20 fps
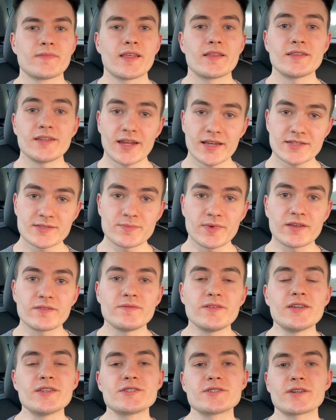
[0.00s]
The next big
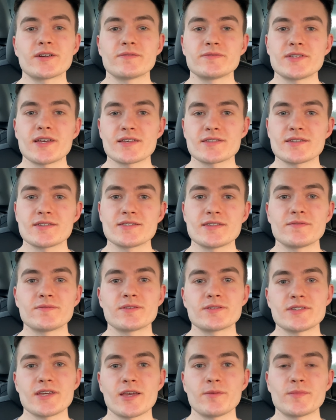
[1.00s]
feature of Tesla's
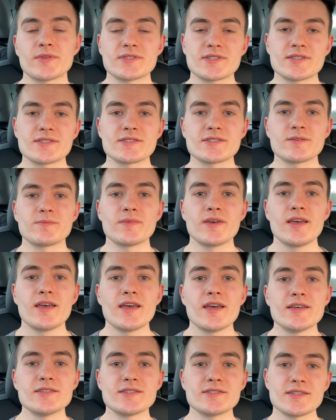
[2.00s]
infotainment system
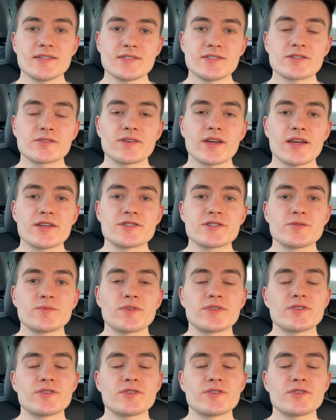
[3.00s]
is its integration with the